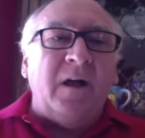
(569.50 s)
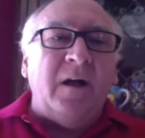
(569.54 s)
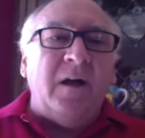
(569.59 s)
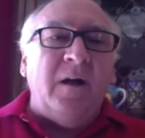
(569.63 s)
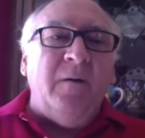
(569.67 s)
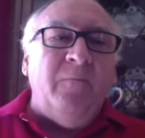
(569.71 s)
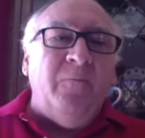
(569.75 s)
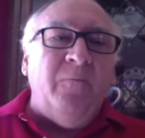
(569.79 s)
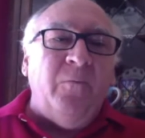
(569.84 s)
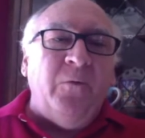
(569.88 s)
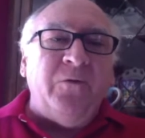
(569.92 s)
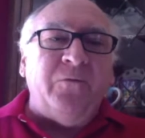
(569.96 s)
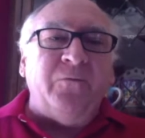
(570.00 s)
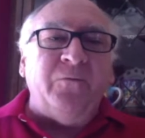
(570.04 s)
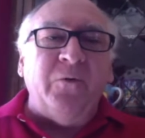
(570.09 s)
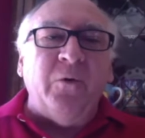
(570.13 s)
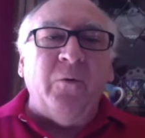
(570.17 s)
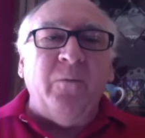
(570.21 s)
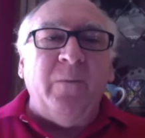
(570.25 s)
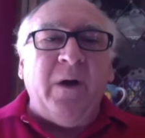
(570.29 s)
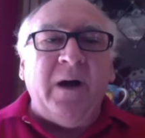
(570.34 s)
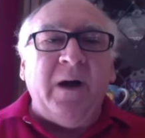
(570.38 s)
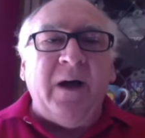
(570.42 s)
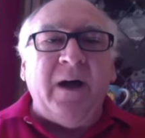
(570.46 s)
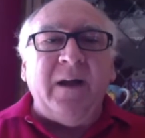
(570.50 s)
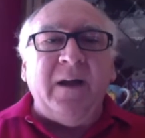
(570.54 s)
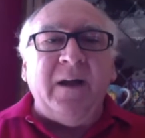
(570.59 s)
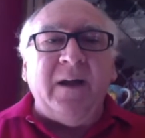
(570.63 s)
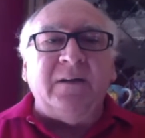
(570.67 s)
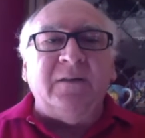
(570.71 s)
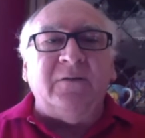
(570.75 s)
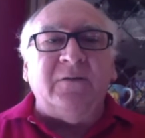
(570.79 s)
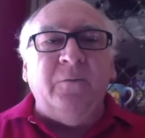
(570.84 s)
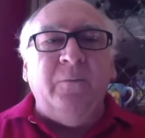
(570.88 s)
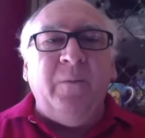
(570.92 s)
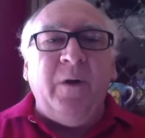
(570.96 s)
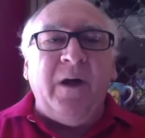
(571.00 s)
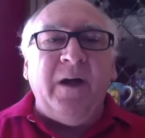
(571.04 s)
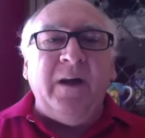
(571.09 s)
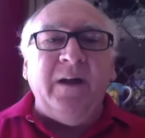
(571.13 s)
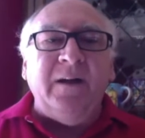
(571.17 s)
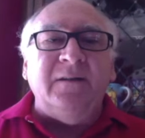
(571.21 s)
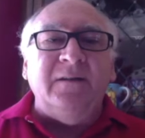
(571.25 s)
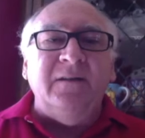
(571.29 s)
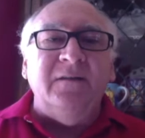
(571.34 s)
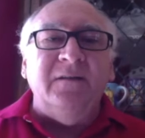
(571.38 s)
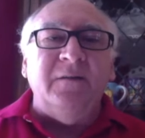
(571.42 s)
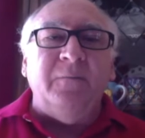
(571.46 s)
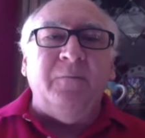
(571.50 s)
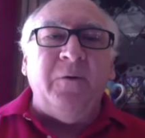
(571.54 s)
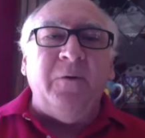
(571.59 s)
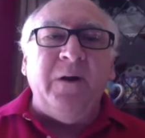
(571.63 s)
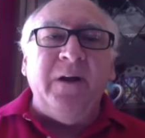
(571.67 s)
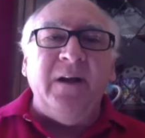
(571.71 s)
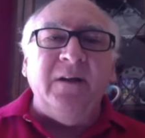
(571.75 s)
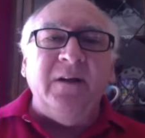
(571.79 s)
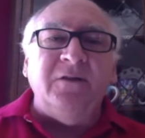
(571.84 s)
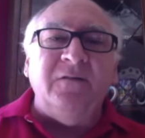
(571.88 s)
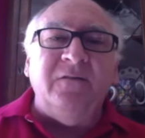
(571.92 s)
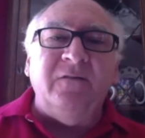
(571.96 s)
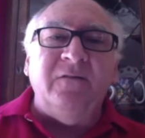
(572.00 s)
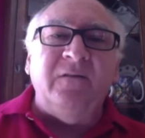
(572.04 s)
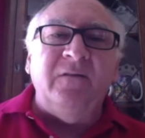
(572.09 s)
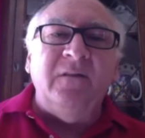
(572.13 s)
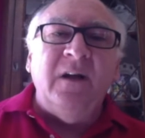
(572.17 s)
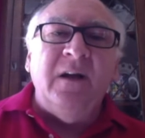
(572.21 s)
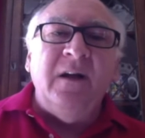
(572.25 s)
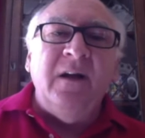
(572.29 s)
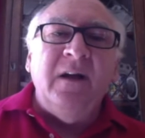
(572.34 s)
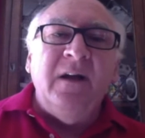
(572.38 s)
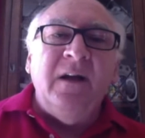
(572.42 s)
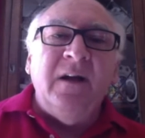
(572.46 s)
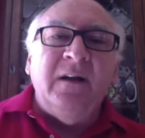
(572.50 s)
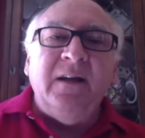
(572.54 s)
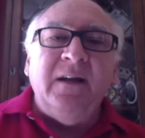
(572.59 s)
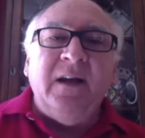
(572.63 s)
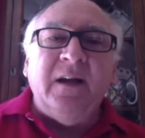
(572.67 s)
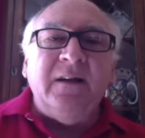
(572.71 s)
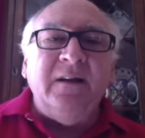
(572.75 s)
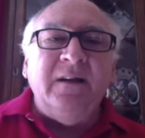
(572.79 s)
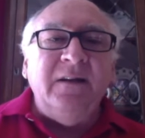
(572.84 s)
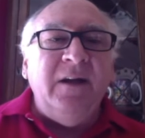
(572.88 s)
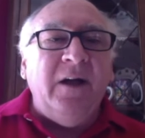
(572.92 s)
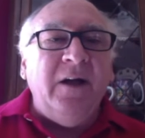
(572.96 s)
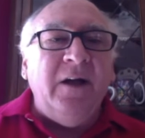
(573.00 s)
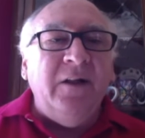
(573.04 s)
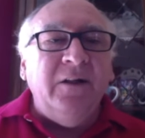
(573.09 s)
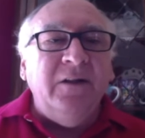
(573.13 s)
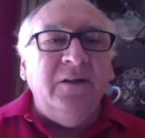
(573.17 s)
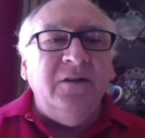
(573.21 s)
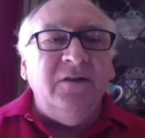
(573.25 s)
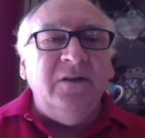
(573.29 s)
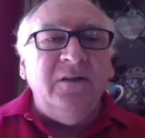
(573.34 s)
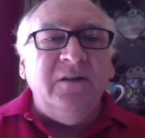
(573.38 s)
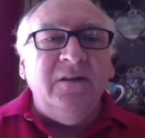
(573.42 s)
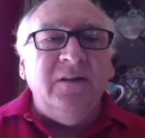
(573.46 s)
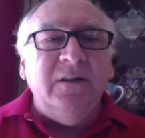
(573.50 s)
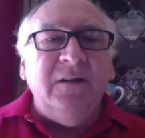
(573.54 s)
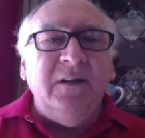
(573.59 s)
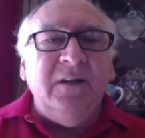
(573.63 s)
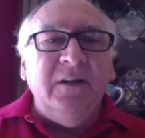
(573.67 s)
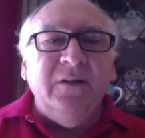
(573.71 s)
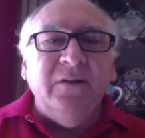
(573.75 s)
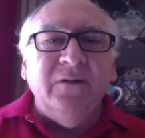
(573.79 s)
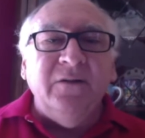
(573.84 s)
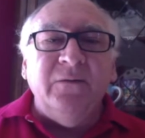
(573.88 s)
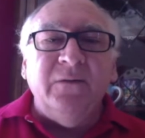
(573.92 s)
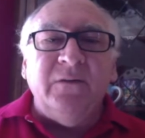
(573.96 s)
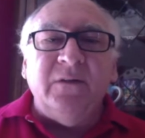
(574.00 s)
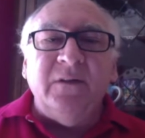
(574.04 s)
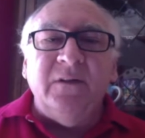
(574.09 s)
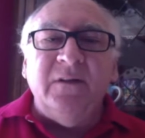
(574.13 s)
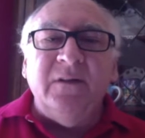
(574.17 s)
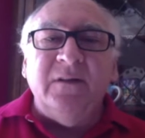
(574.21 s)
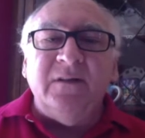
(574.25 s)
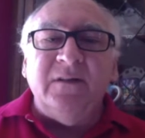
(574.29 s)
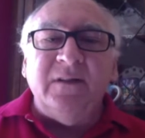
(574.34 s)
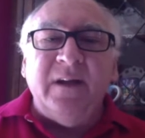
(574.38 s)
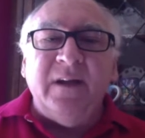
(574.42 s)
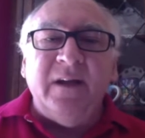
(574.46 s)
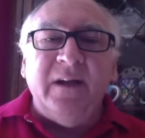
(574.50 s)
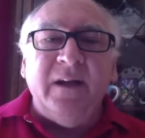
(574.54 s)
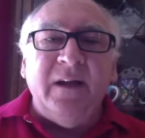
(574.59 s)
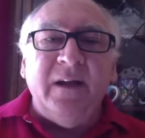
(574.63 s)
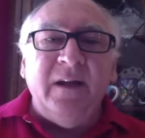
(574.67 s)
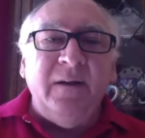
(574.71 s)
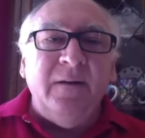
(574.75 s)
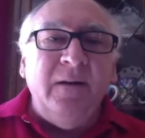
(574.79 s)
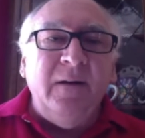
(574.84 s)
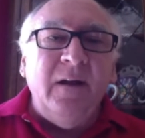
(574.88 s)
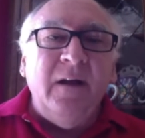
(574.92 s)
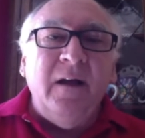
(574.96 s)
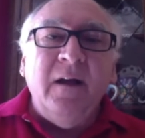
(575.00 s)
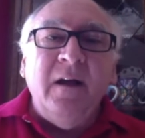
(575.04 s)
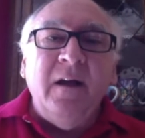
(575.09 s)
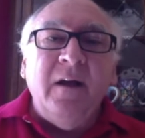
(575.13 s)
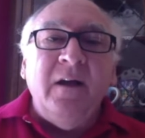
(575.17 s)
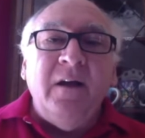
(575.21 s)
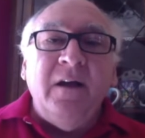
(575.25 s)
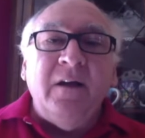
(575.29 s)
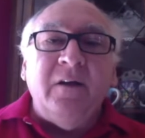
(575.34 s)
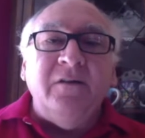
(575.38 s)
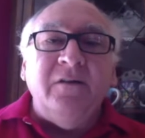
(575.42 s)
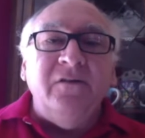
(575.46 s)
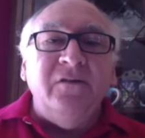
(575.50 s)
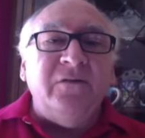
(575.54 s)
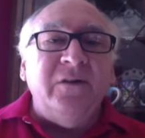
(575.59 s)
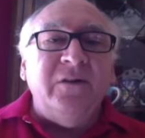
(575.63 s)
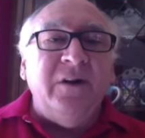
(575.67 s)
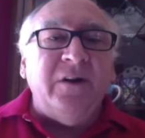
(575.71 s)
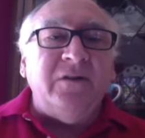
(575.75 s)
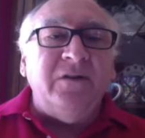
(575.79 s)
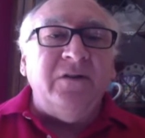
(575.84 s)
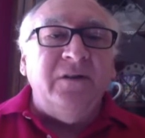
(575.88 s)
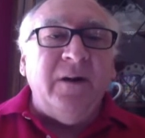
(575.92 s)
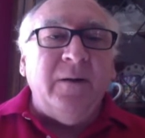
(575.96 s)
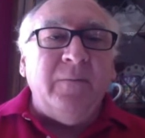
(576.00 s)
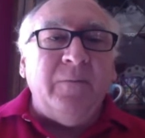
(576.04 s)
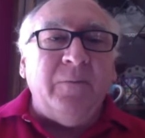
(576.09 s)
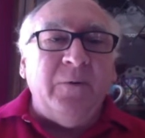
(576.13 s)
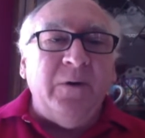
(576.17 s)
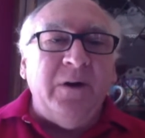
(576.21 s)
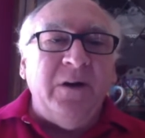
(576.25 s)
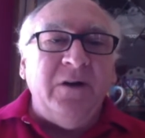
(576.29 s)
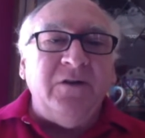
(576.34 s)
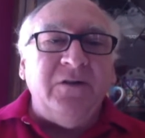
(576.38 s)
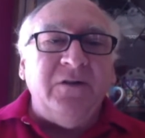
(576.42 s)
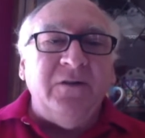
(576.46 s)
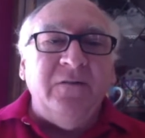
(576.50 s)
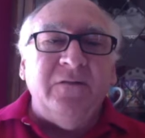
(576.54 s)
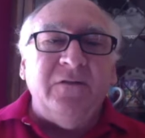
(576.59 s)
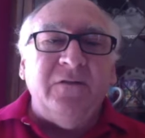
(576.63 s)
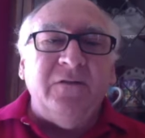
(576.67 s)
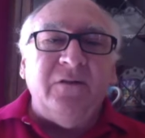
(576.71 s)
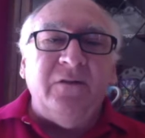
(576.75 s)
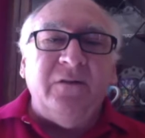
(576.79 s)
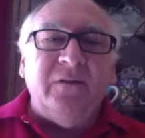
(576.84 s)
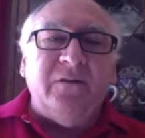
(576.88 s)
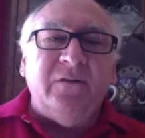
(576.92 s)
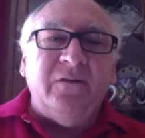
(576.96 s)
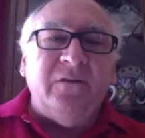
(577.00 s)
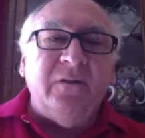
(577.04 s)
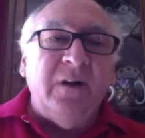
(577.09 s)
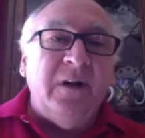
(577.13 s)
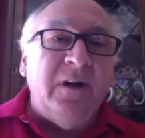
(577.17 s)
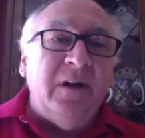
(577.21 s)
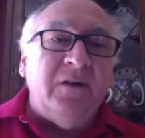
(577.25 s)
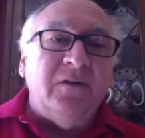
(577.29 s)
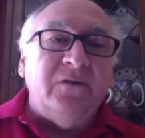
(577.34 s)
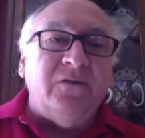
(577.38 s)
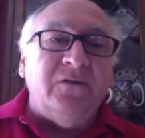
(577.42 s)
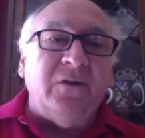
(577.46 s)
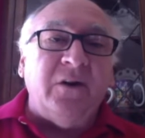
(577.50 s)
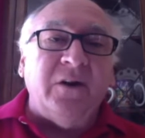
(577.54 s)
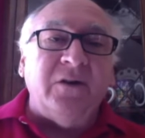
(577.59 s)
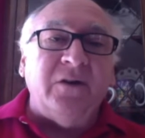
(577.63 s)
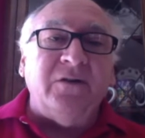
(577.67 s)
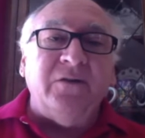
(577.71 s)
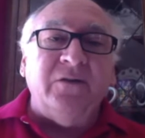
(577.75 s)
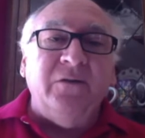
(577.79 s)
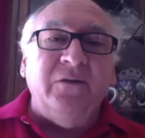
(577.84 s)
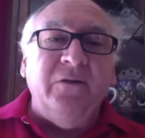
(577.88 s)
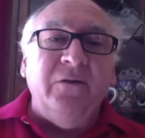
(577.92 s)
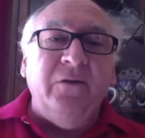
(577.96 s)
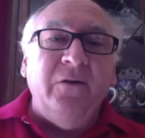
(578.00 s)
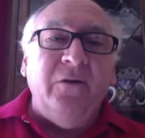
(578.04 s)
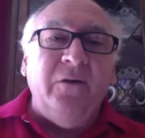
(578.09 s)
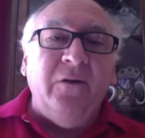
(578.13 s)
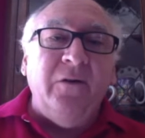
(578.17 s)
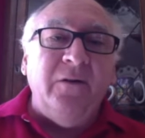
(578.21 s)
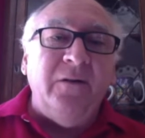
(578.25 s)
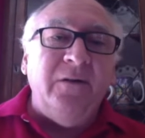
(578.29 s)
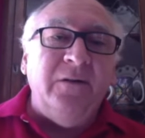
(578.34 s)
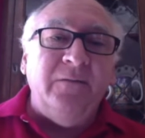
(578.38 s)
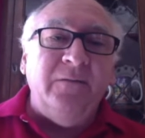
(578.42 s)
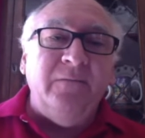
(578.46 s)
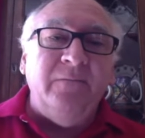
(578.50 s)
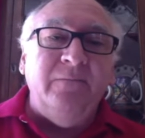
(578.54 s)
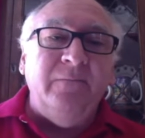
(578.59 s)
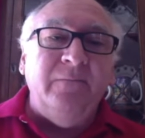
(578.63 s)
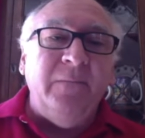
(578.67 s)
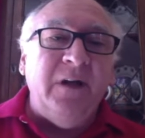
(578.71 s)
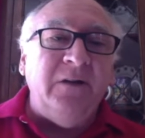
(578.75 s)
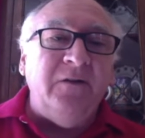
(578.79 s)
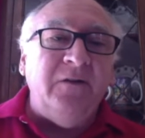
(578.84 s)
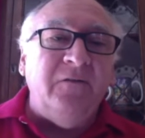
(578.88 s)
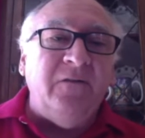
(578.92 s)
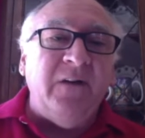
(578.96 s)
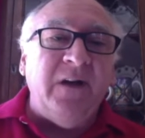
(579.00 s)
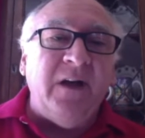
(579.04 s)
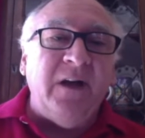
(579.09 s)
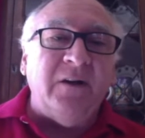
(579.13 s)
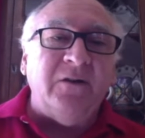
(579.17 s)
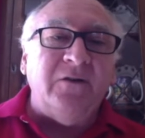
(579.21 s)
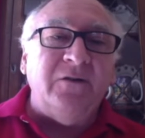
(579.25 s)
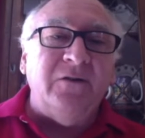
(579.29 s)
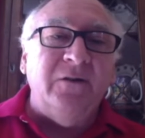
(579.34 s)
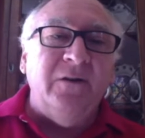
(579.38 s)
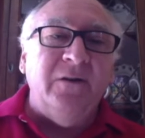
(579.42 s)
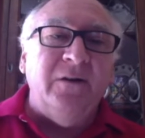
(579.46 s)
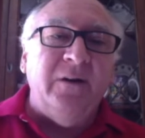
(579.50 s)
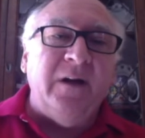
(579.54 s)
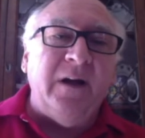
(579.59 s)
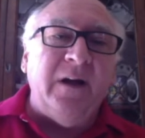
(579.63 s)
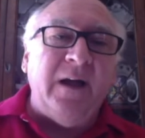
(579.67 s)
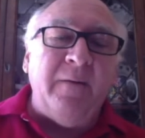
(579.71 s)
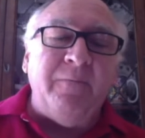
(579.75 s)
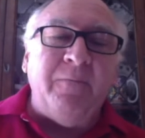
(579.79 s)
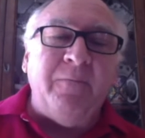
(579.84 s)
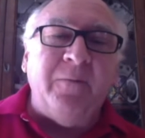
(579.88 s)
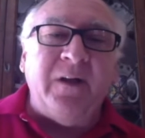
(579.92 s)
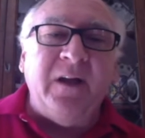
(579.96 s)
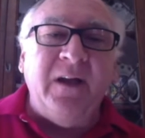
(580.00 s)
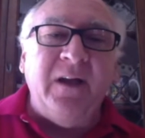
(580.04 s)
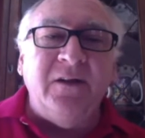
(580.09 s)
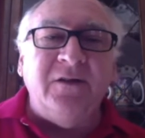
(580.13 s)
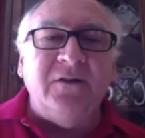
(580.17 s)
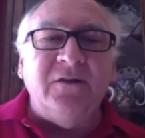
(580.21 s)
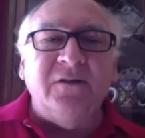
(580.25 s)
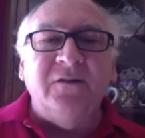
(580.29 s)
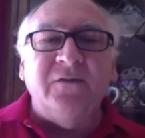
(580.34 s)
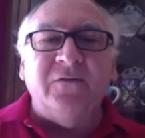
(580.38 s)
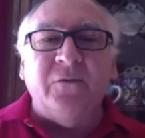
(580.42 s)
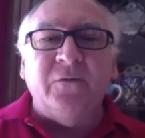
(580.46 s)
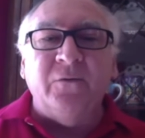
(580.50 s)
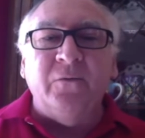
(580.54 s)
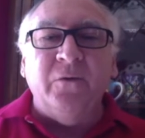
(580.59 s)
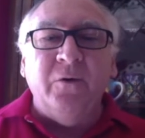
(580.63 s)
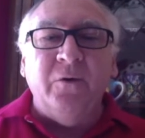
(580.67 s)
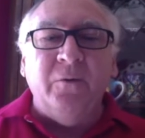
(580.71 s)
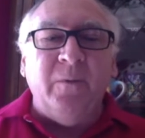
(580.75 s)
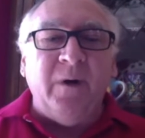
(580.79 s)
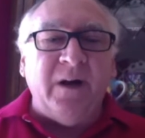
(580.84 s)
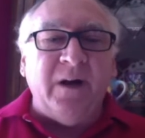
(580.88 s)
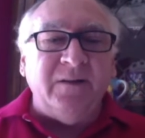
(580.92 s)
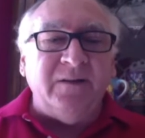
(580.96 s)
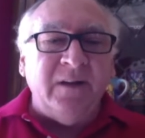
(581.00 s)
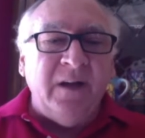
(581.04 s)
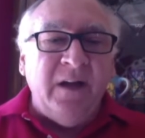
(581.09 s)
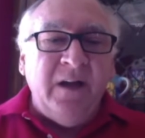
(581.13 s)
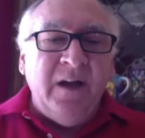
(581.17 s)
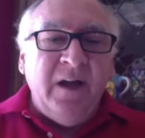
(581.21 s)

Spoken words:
with robotics is a branch of technology that deals with the design, construction, operation of structural, manufacturing, applications for robots.